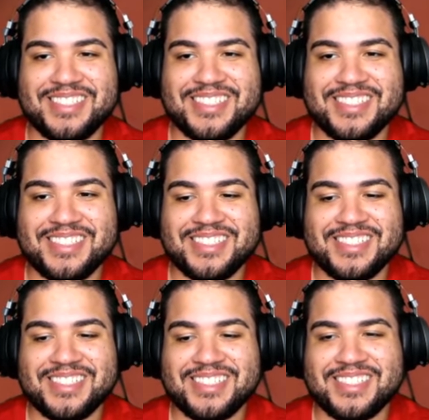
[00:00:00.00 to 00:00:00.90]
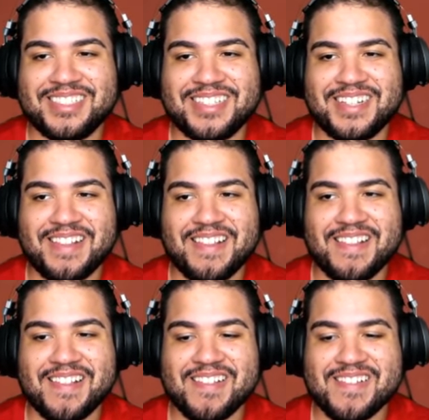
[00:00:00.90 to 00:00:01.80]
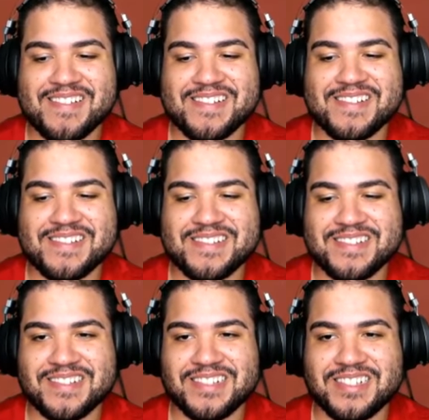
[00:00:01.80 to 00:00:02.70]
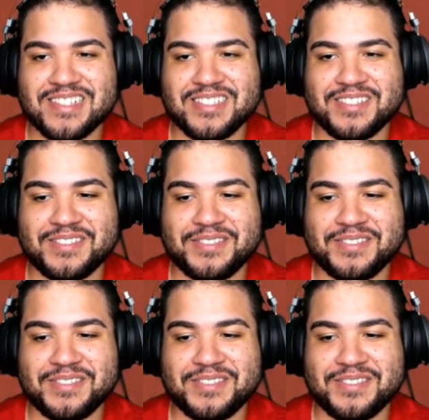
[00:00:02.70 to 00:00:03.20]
(silent)